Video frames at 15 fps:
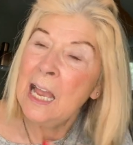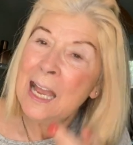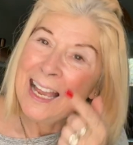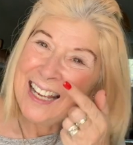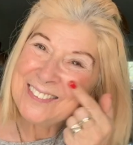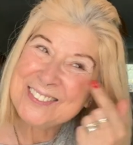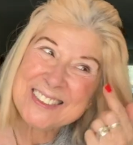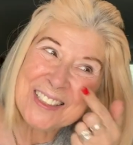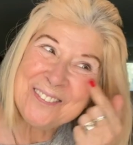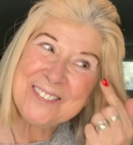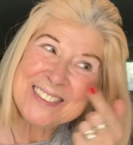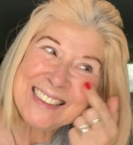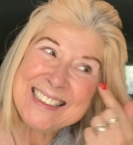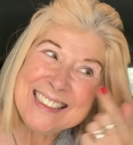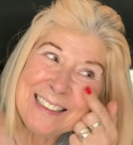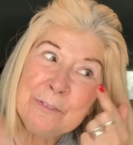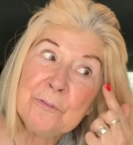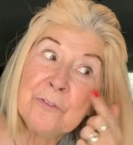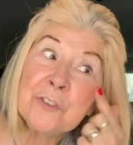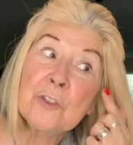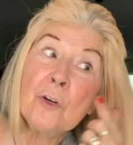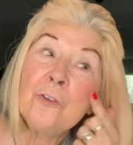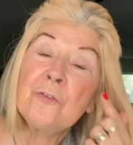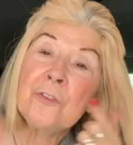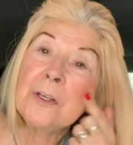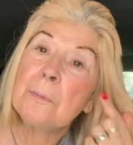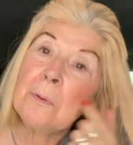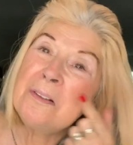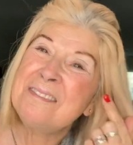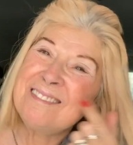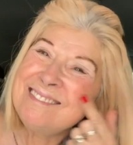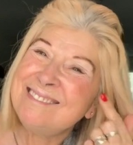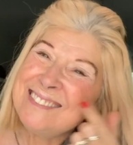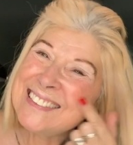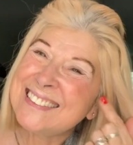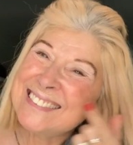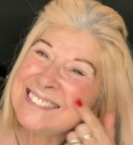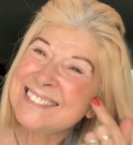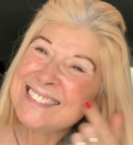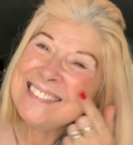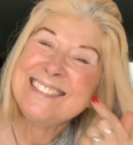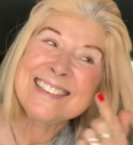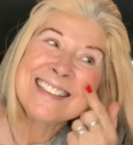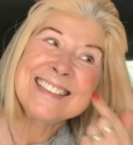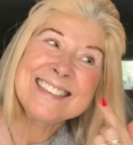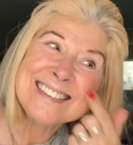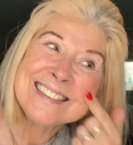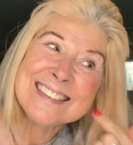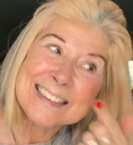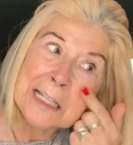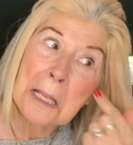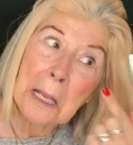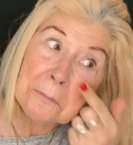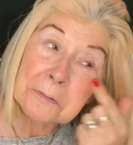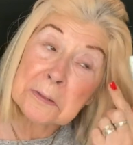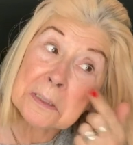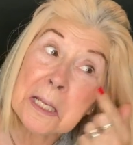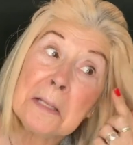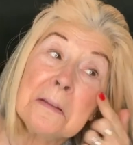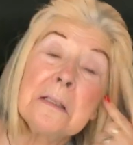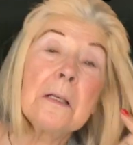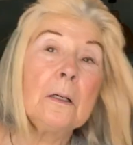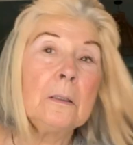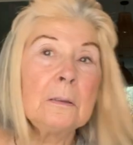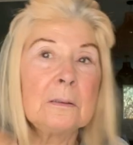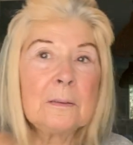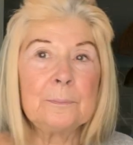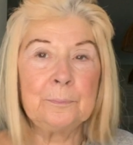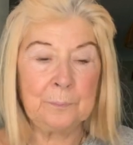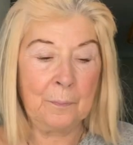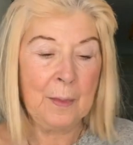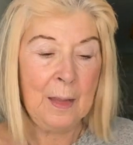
have somebody in for coffee, but we can't do that. They have to stay in the garden.